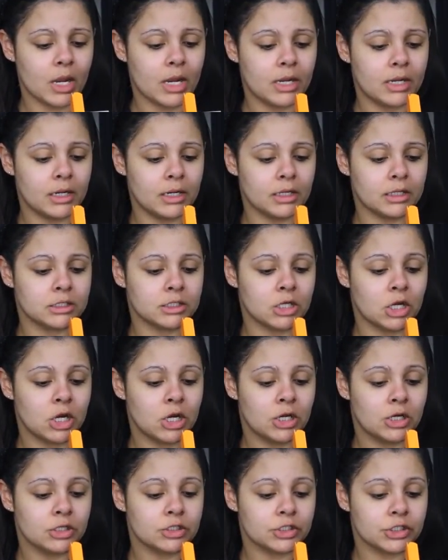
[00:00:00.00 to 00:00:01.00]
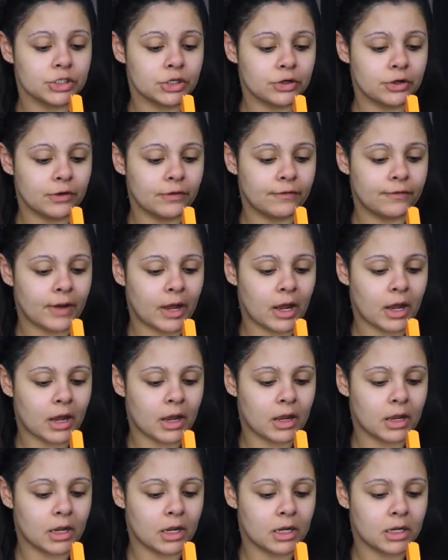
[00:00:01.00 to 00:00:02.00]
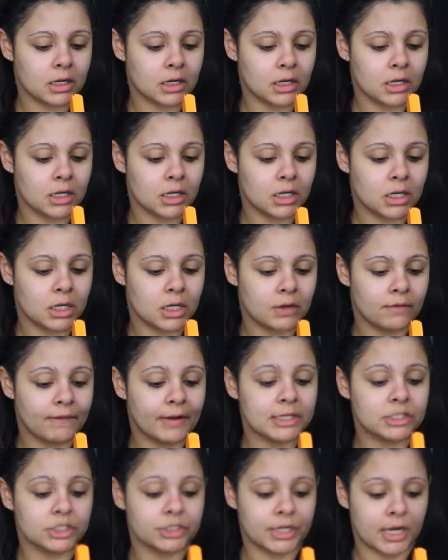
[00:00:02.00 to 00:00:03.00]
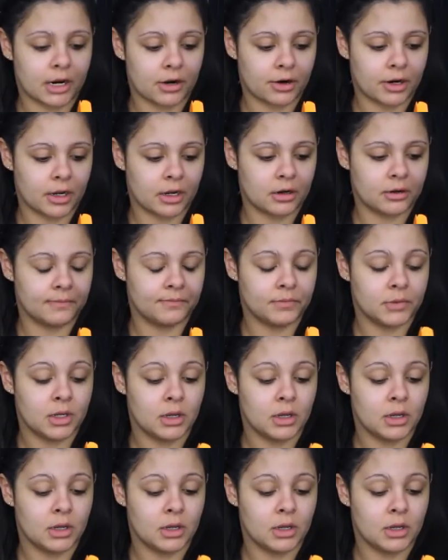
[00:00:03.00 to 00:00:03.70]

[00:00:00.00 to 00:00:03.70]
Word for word: It is certified vegetarian.